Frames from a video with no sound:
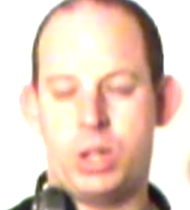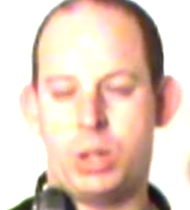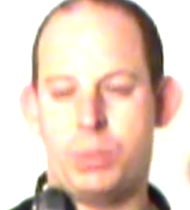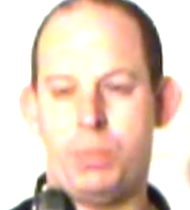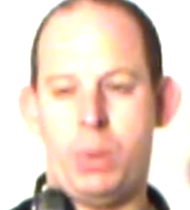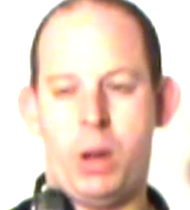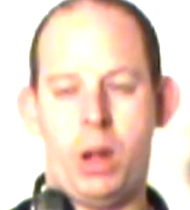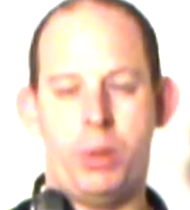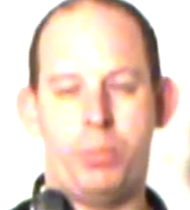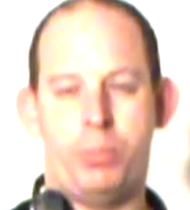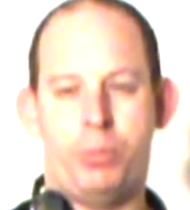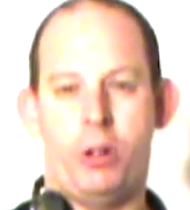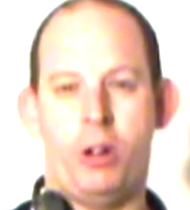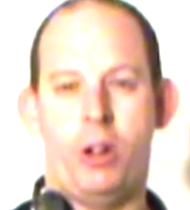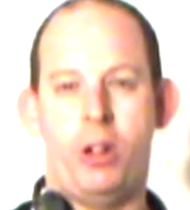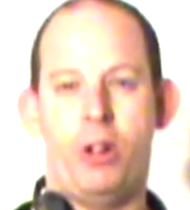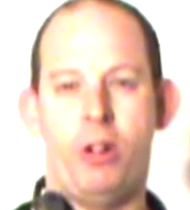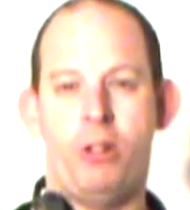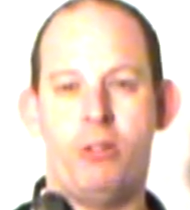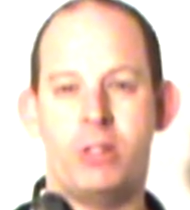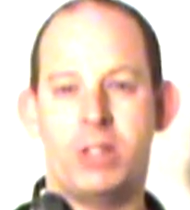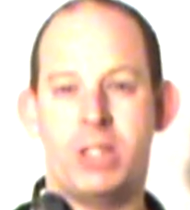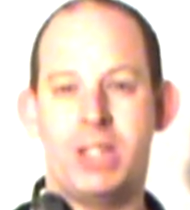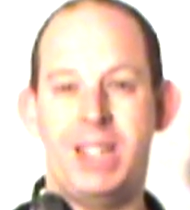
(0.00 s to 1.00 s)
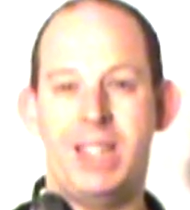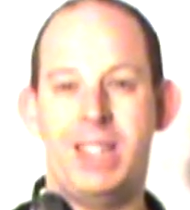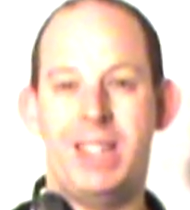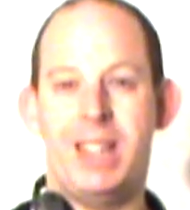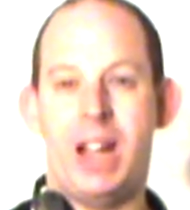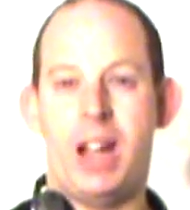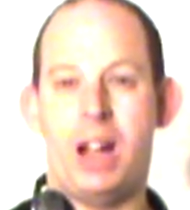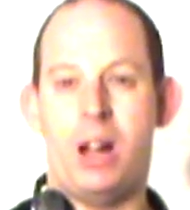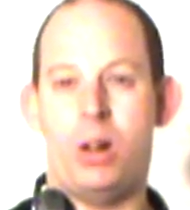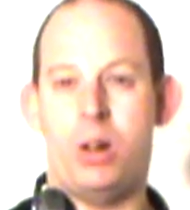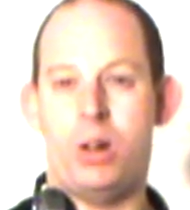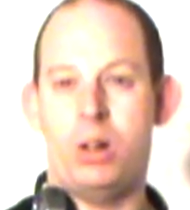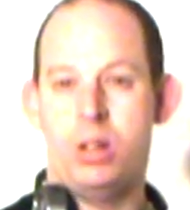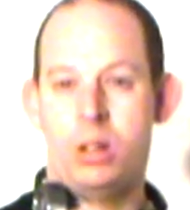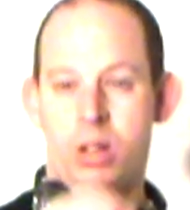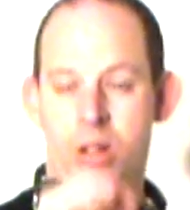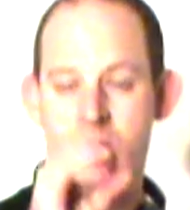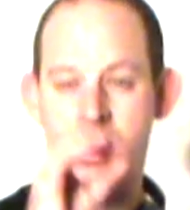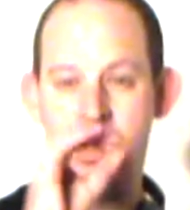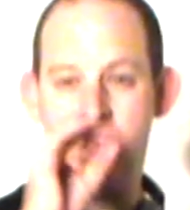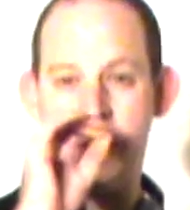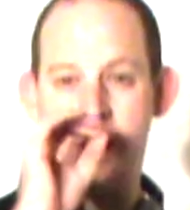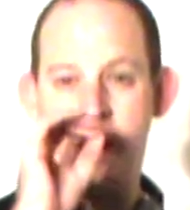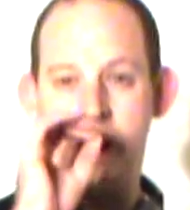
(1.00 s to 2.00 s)
it's my priority now
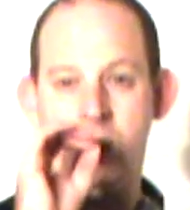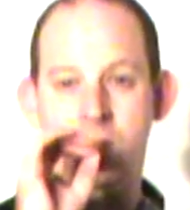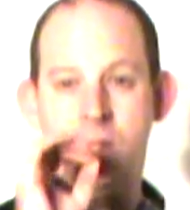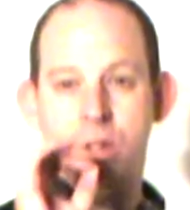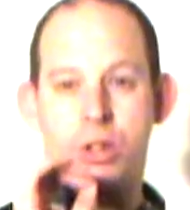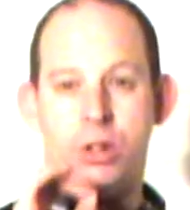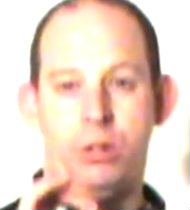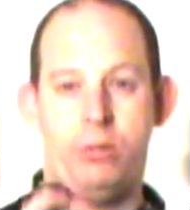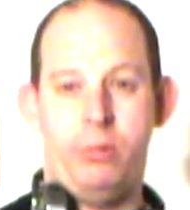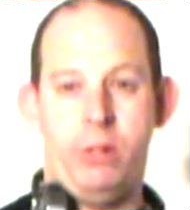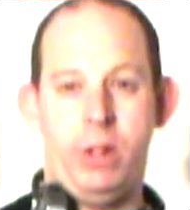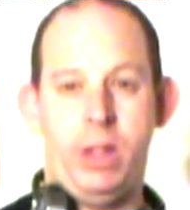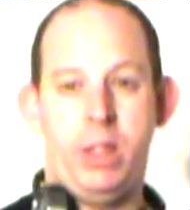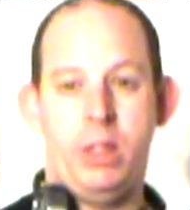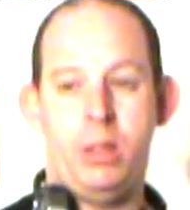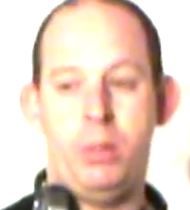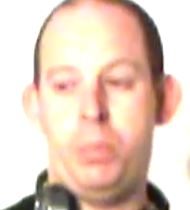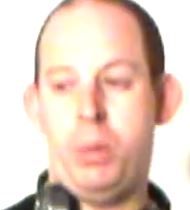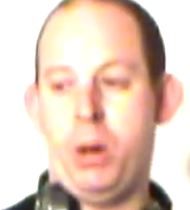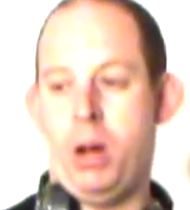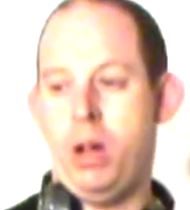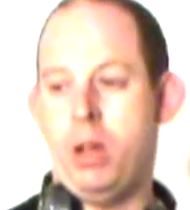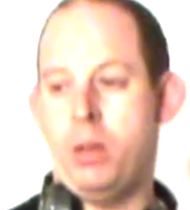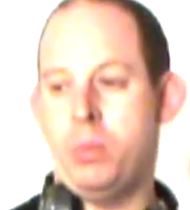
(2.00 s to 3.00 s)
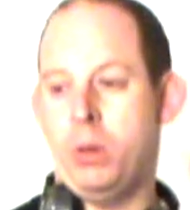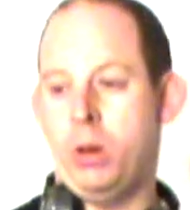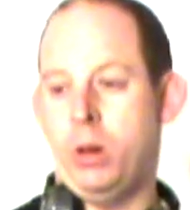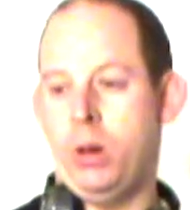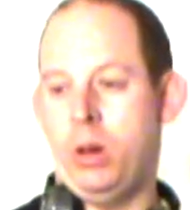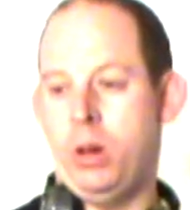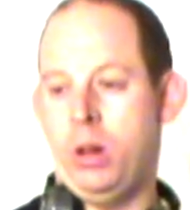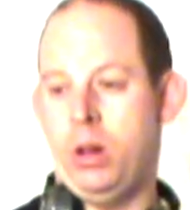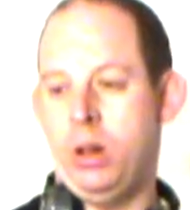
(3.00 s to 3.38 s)
to read the Bible.